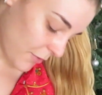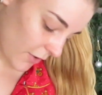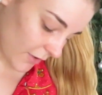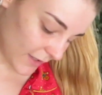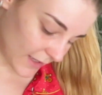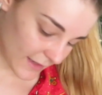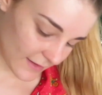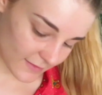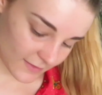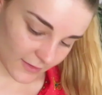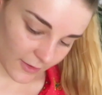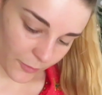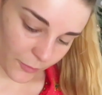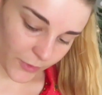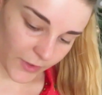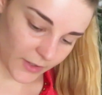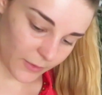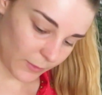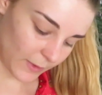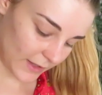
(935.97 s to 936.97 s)
Prairie is
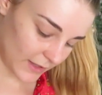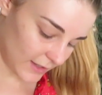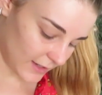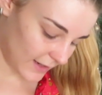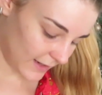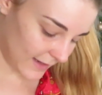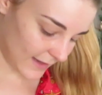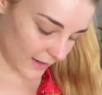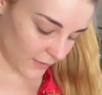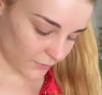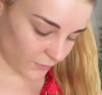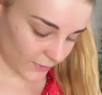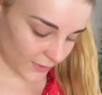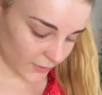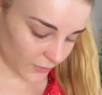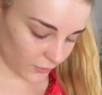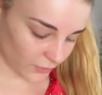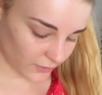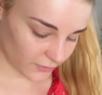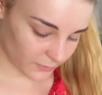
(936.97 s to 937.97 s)
somewhere where you can get
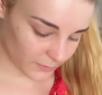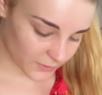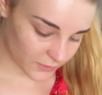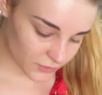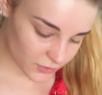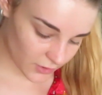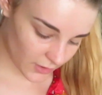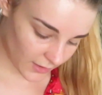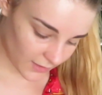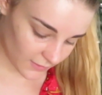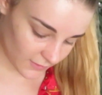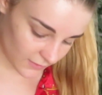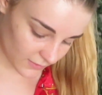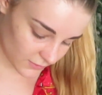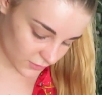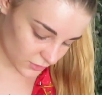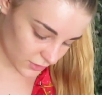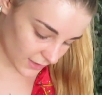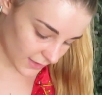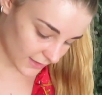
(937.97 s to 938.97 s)
real Christmas trees in
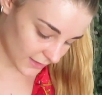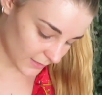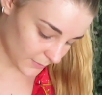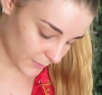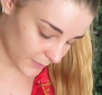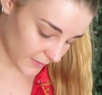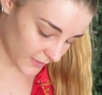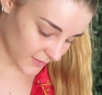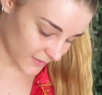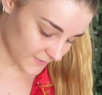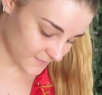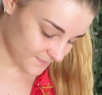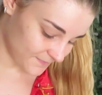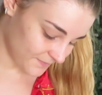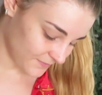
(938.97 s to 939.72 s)
Australia, but